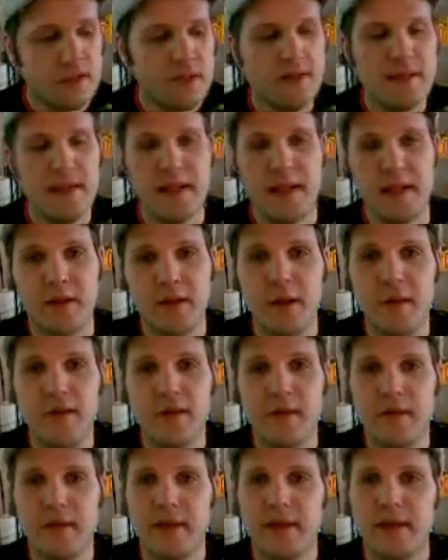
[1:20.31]
stay at home
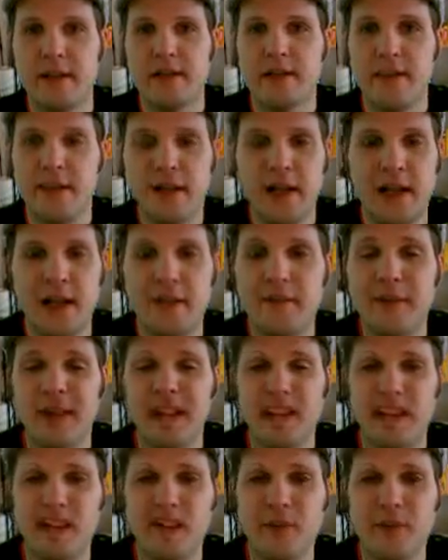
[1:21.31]
for the rest of my life, but
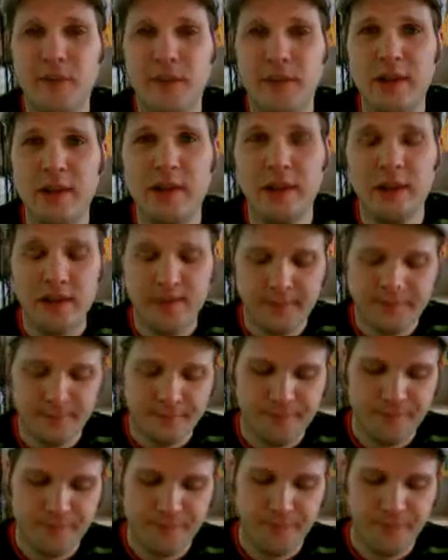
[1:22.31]
I don't want that.
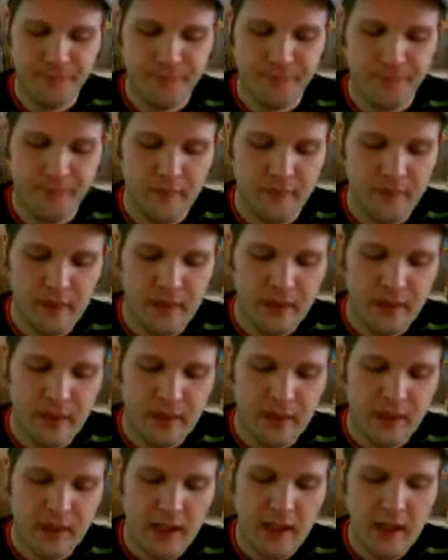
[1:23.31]

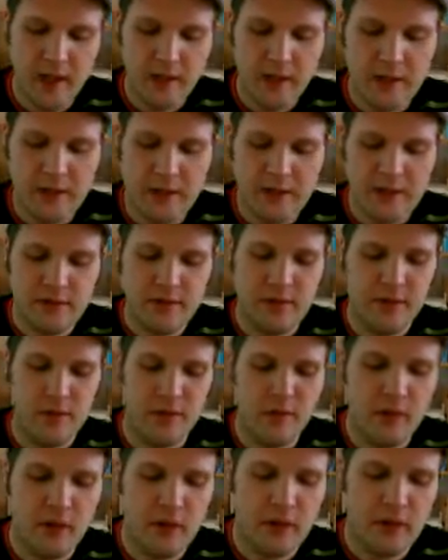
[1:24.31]
I want
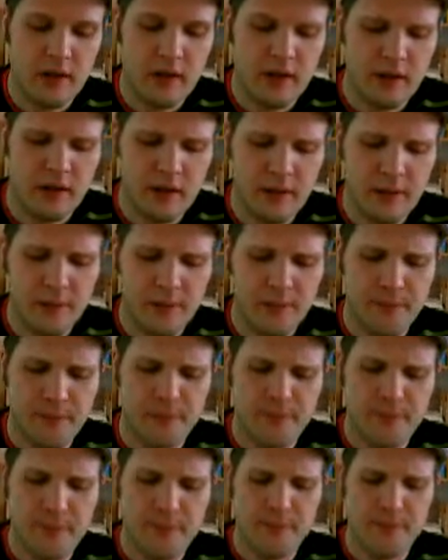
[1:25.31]
to
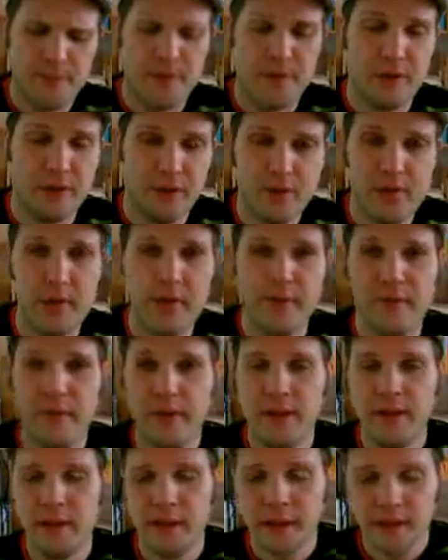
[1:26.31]
do
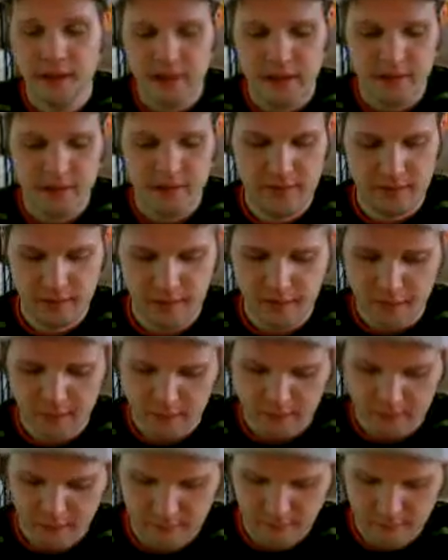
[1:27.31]
something and to
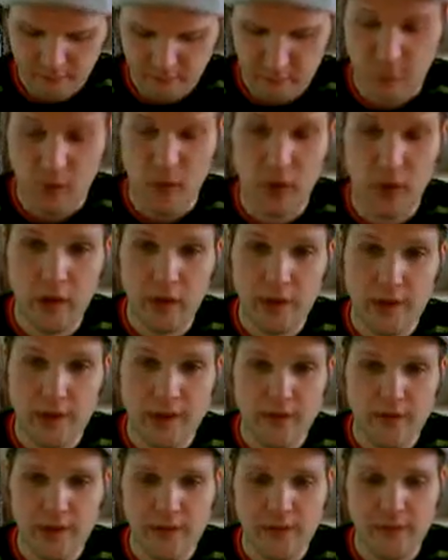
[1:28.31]
work
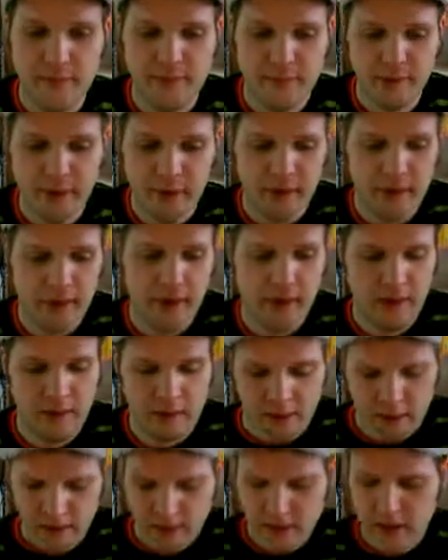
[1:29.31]
something,
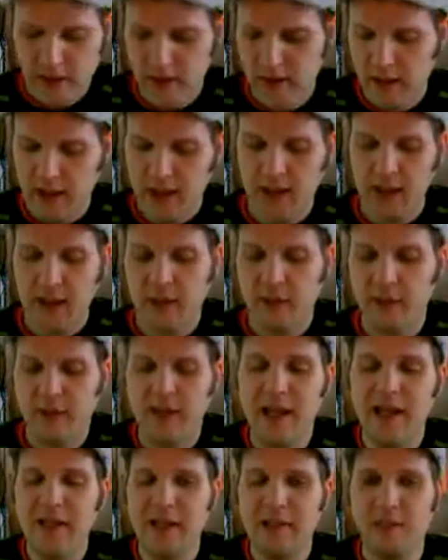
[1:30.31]
and I would
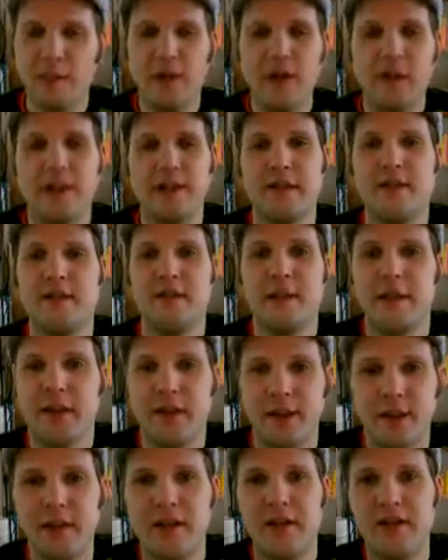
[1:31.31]
like to work as a
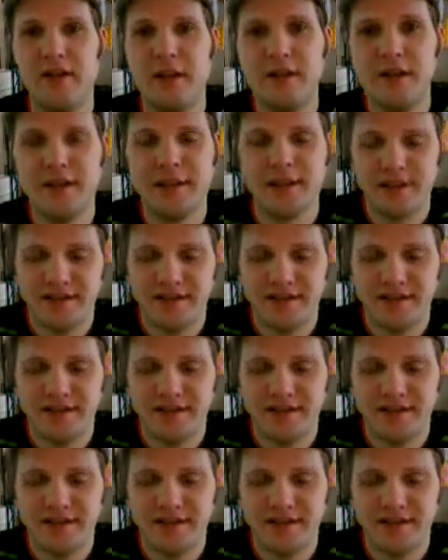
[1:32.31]
psychologist.